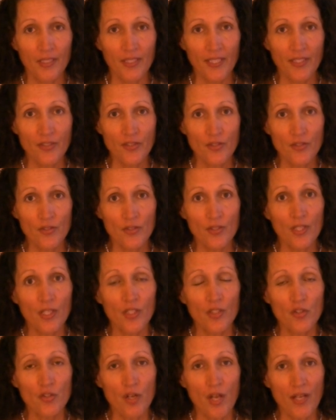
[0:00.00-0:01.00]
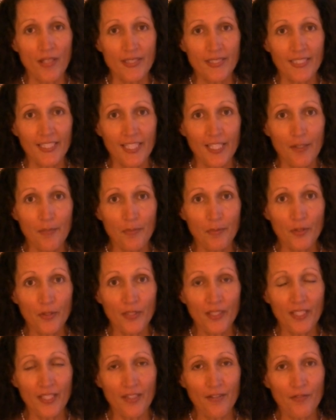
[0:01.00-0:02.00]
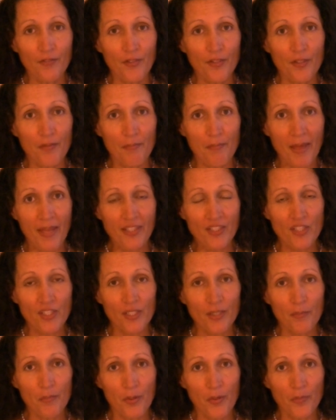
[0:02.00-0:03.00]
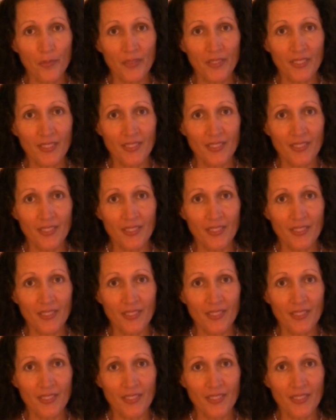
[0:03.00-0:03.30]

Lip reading: Let's just keep looking for the magic moment.